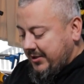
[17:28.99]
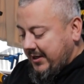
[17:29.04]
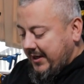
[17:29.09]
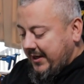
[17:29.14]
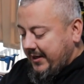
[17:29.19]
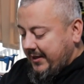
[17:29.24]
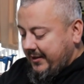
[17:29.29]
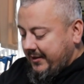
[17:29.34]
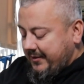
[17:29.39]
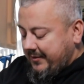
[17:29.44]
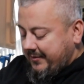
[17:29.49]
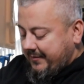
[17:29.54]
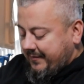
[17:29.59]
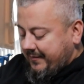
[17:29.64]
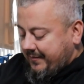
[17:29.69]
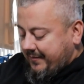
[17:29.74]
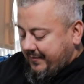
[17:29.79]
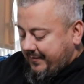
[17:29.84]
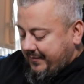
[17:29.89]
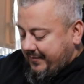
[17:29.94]
that,
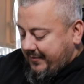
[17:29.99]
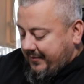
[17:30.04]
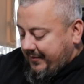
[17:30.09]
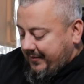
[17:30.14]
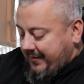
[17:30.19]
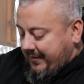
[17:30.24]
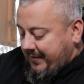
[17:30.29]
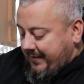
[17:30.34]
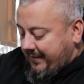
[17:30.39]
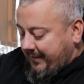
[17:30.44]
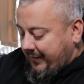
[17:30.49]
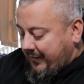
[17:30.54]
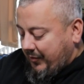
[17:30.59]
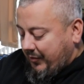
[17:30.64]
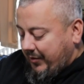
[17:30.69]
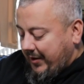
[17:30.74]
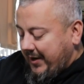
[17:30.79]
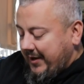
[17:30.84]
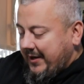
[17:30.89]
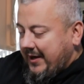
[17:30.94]

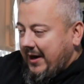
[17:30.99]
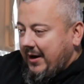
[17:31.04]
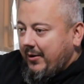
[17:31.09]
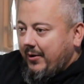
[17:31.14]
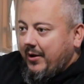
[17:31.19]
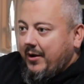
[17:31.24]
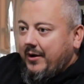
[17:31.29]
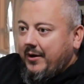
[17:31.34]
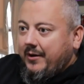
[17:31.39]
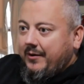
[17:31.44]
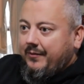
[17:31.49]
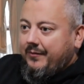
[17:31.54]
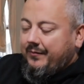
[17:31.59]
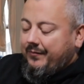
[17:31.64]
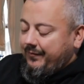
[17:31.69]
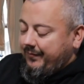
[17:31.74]
crank down on it,